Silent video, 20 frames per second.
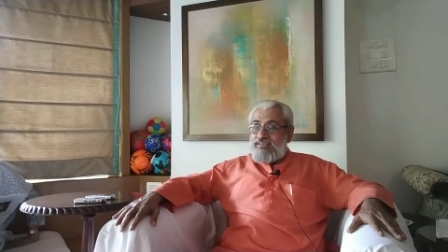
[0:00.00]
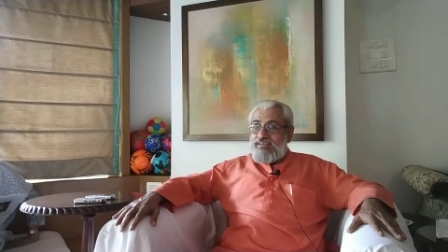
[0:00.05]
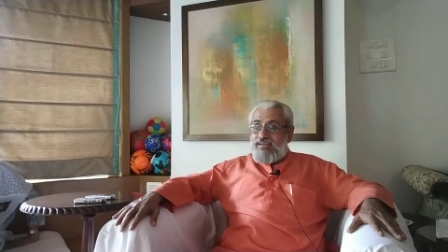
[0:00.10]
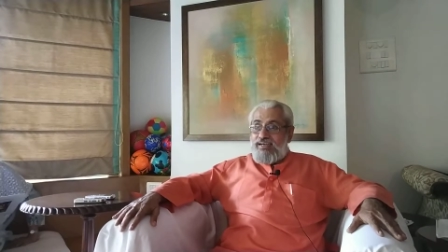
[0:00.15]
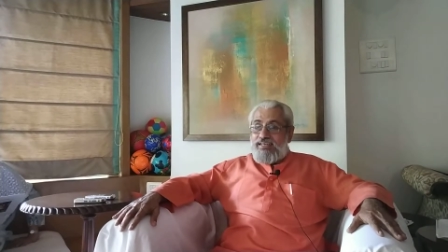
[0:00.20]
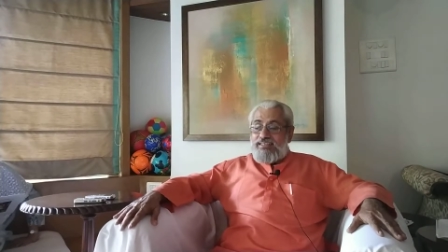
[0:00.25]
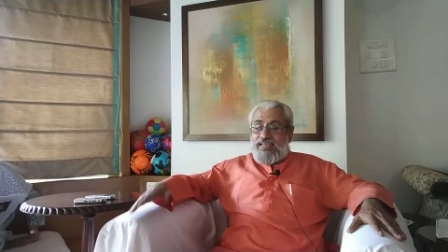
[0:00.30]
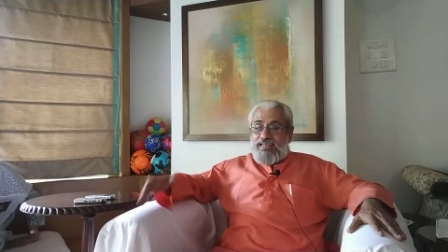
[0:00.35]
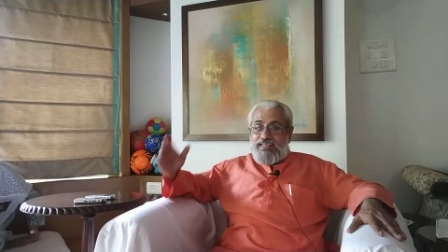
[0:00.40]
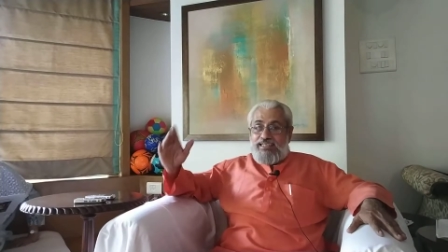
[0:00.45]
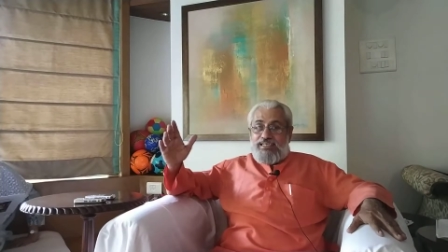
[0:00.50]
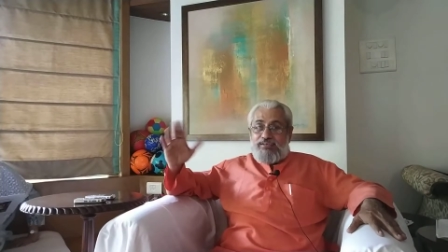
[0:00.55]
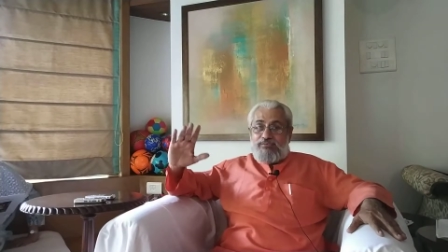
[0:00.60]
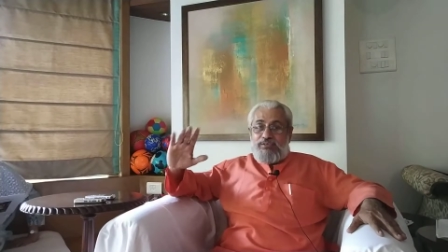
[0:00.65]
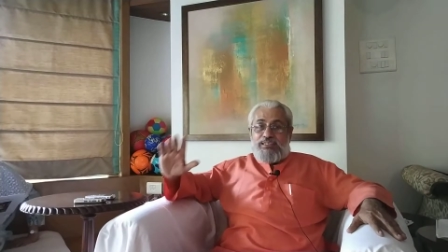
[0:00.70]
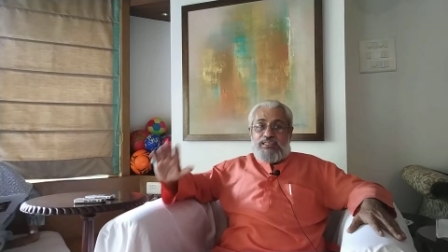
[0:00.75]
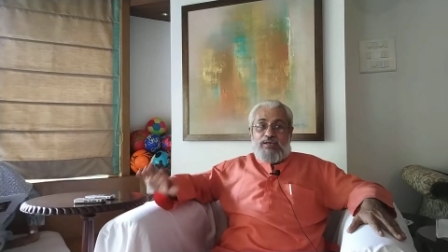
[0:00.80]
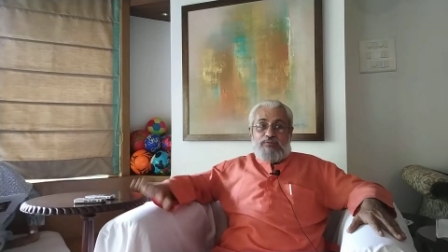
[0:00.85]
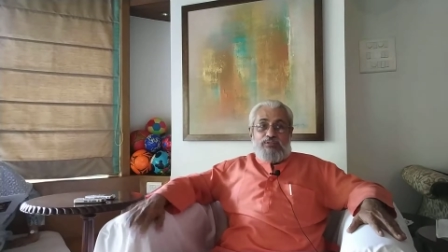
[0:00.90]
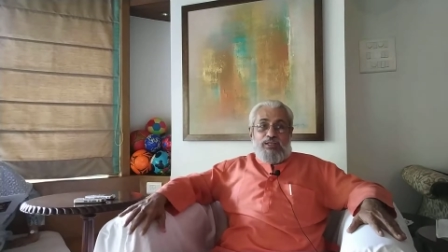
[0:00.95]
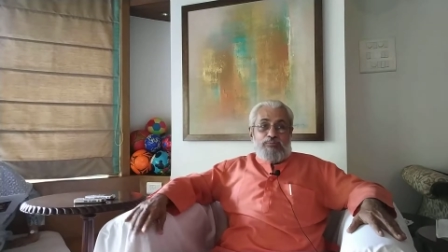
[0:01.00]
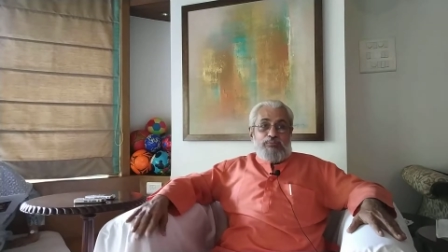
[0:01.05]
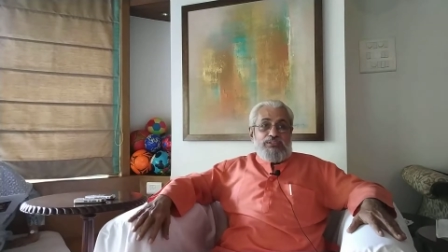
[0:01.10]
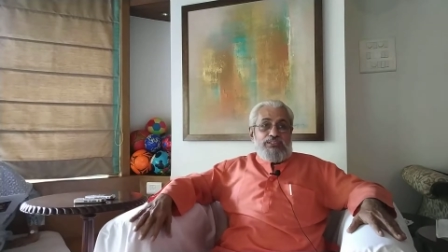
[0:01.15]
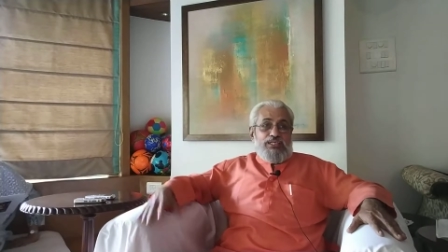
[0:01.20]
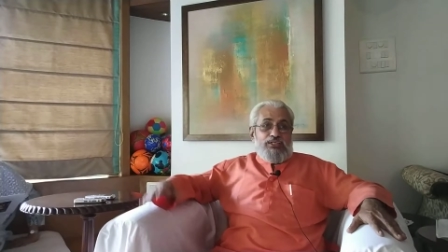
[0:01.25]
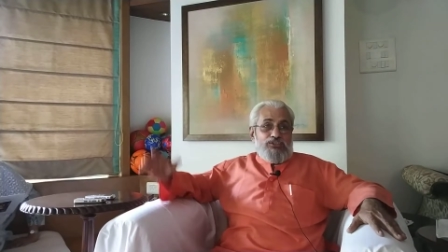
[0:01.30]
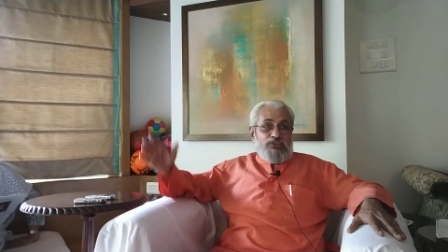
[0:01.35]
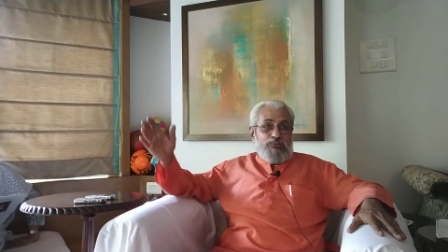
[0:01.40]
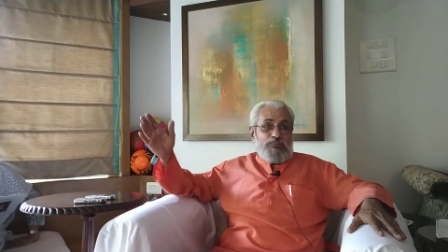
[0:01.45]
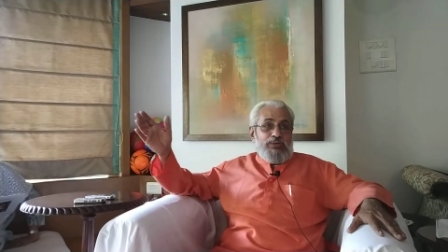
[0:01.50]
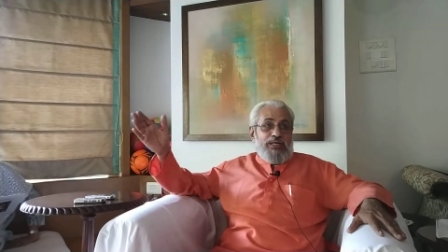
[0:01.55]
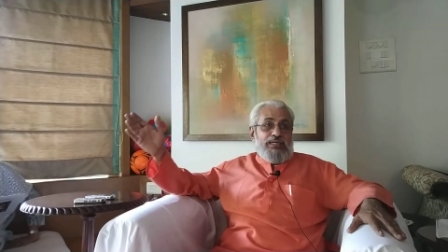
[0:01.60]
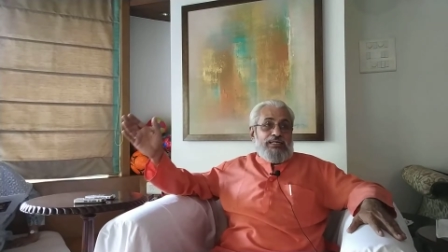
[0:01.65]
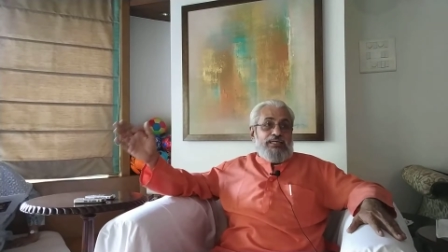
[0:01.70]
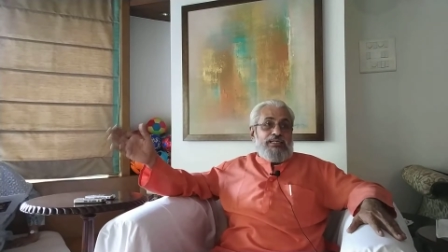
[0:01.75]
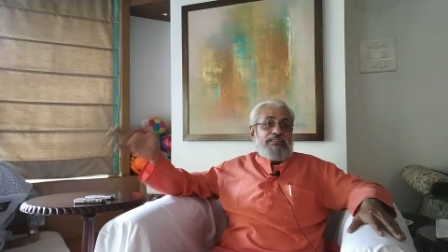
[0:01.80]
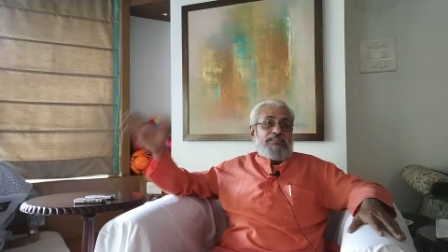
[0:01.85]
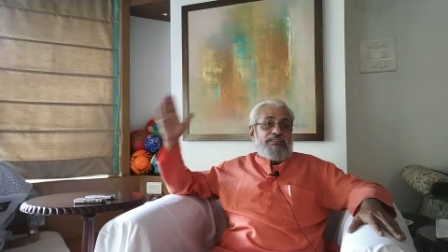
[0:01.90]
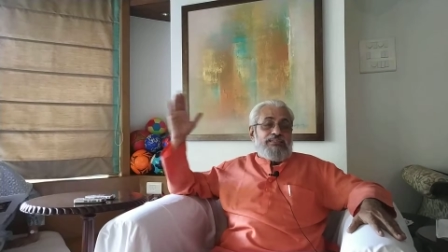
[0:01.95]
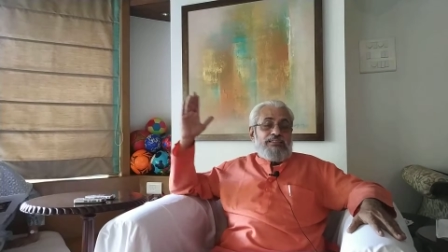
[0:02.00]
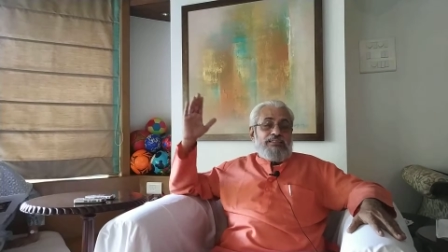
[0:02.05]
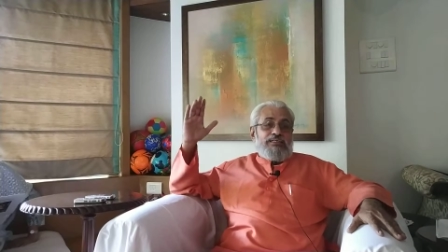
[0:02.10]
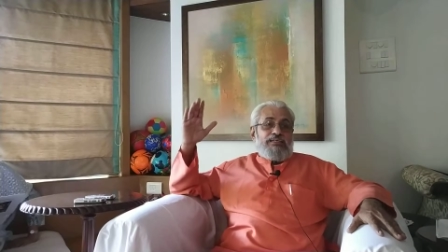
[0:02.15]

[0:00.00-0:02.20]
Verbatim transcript: At any given time, that means there should be at least,